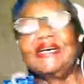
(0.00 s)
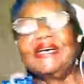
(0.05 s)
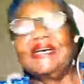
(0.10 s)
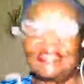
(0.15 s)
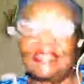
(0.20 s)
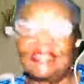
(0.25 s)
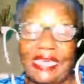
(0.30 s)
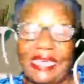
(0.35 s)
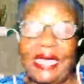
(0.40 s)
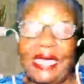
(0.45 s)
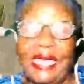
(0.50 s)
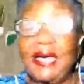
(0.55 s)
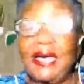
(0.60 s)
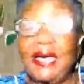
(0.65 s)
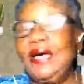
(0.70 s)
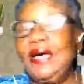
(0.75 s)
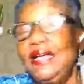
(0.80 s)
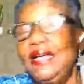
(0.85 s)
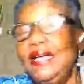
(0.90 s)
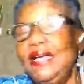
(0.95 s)
Yeah.
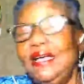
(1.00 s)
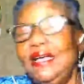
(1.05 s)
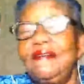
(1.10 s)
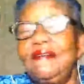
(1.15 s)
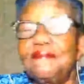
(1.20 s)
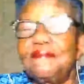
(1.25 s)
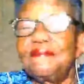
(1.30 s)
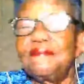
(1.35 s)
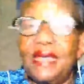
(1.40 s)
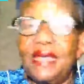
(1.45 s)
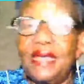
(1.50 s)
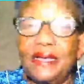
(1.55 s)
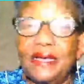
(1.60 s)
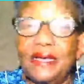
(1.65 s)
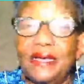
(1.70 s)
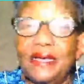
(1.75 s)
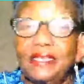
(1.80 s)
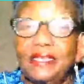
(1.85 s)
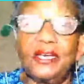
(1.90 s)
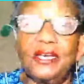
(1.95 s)
And
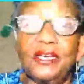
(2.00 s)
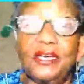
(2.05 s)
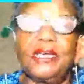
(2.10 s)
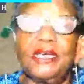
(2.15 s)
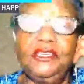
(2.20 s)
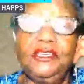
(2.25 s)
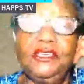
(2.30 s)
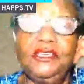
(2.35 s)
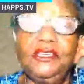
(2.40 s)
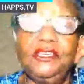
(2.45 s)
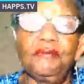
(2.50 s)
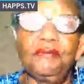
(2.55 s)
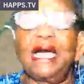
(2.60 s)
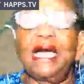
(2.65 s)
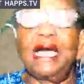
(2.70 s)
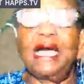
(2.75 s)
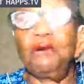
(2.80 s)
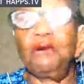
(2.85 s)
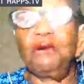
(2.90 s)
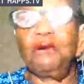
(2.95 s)
you might
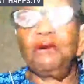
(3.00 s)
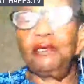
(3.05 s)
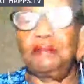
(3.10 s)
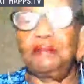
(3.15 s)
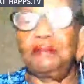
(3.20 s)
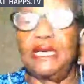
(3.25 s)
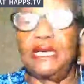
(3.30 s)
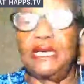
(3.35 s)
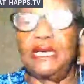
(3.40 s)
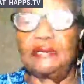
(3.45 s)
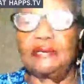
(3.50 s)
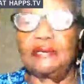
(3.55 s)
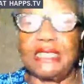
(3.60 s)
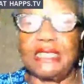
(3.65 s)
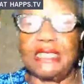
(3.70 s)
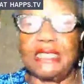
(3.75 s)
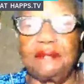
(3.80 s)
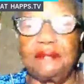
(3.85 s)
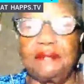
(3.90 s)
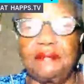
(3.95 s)
want to marry
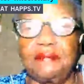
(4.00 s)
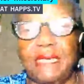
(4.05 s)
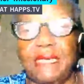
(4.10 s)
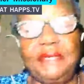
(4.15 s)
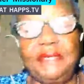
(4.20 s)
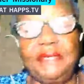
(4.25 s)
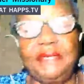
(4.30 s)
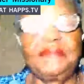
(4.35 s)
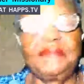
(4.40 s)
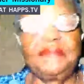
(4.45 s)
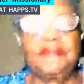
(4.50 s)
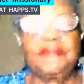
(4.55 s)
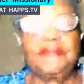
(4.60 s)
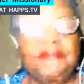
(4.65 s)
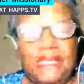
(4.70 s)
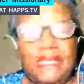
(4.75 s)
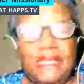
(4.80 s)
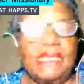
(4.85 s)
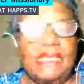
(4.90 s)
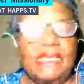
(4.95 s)
somebody,
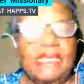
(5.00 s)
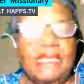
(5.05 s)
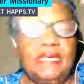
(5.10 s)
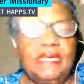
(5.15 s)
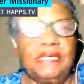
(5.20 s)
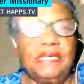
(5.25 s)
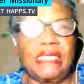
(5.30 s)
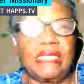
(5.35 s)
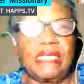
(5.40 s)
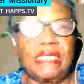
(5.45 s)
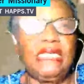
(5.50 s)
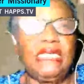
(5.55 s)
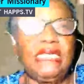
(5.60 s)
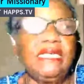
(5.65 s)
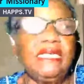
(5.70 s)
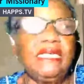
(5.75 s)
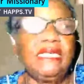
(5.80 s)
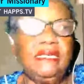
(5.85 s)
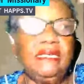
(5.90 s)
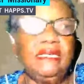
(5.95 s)
but then
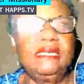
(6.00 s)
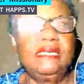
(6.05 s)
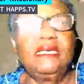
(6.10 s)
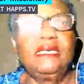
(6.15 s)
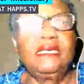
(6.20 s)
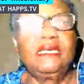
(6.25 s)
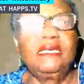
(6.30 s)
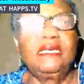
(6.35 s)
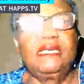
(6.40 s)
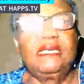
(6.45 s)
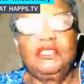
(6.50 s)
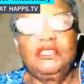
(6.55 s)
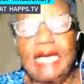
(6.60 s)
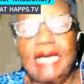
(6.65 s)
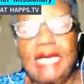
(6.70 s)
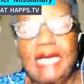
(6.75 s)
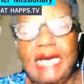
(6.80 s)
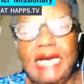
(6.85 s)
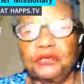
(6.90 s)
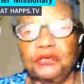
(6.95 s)
you have to
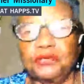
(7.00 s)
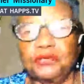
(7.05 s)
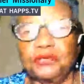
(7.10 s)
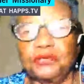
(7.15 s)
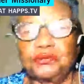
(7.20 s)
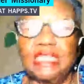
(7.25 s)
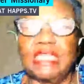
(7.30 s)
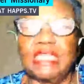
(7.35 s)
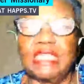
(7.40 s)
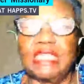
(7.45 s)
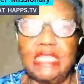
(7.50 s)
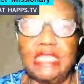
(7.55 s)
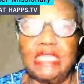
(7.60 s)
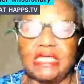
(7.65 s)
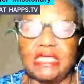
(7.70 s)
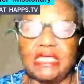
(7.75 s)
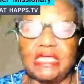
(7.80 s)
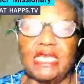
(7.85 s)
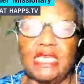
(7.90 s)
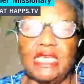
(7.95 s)
rethink that
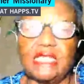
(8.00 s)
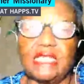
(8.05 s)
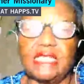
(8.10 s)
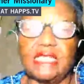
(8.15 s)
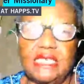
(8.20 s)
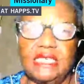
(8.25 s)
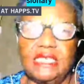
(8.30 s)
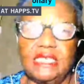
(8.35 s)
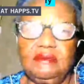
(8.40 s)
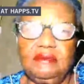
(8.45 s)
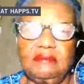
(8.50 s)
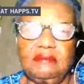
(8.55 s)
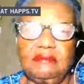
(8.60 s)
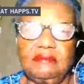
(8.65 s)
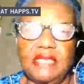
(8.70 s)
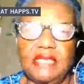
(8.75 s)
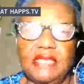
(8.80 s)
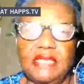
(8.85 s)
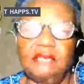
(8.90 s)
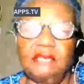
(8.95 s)
thing,
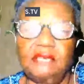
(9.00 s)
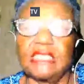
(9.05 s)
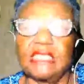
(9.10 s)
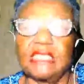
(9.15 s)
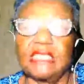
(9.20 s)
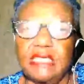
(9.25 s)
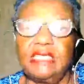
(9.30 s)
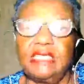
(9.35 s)
understand?